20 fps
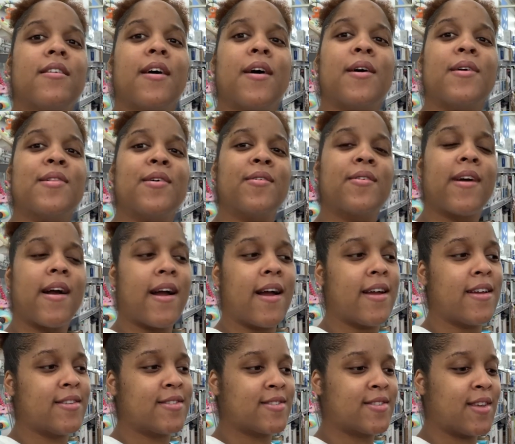hello
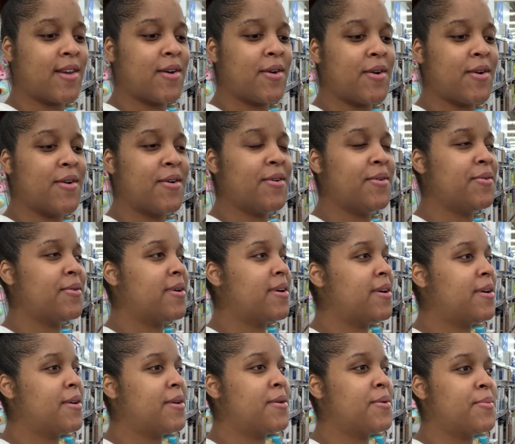guys so
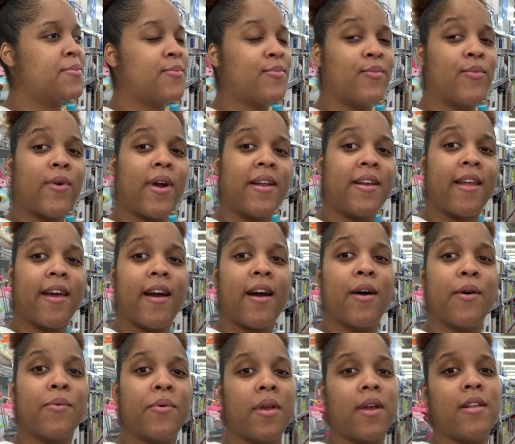um, right
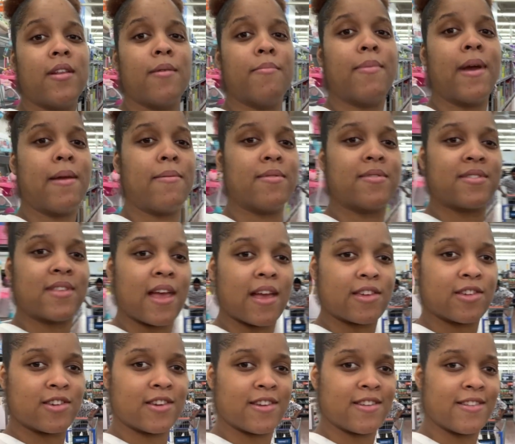now we in the baby
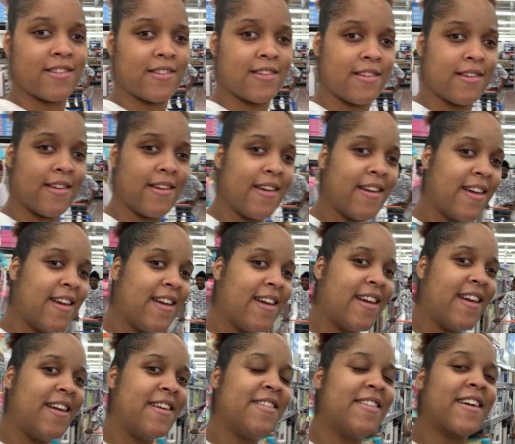section
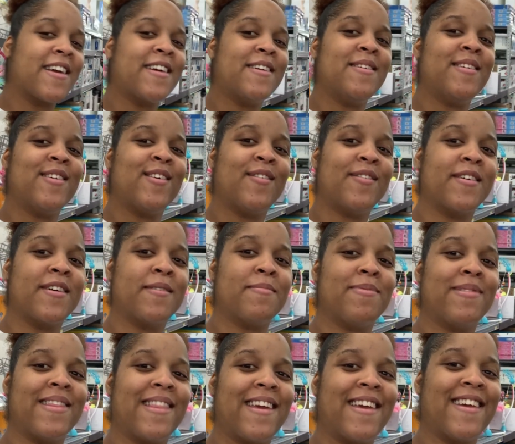and look at he over here
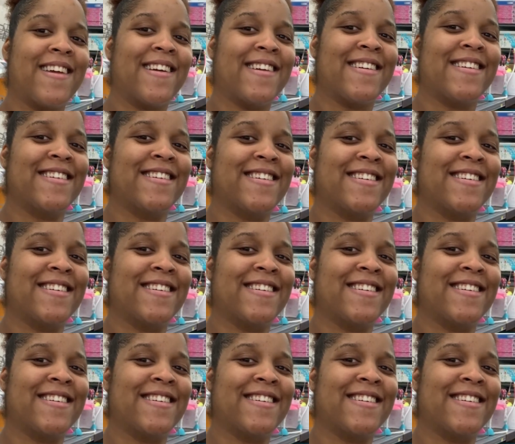playing.